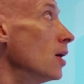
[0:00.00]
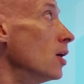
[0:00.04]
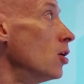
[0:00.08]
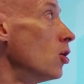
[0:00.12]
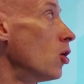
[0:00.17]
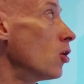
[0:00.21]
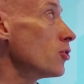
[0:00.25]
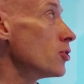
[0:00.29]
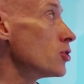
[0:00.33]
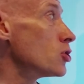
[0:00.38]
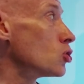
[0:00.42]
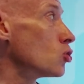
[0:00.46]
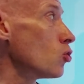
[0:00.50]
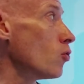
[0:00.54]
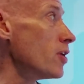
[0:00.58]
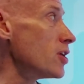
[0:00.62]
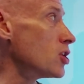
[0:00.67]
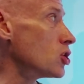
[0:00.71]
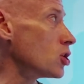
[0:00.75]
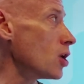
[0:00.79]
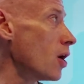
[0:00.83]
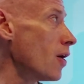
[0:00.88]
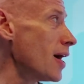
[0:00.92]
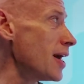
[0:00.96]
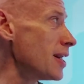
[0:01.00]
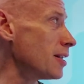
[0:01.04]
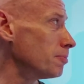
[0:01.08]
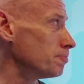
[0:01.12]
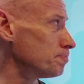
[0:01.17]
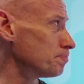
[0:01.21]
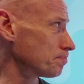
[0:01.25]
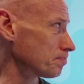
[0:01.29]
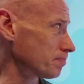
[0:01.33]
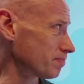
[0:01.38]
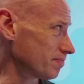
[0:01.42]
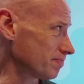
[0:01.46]
On the storage side,
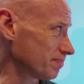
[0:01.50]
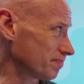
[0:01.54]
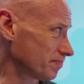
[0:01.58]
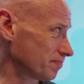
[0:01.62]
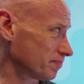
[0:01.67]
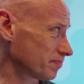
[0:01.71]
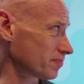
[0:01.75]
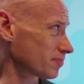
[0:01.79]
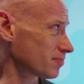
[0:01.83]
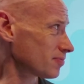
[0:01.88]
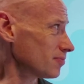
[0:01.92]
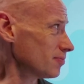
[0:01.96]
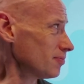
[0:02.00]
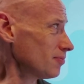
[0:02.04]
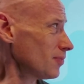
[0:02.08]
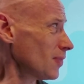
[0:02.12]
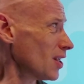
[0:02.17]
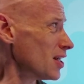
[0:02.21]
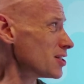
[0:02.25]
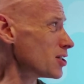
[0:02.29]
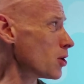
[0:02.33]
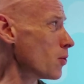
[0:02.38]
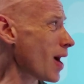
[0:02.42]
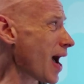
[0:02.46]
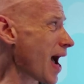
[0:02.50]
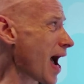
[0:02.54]
so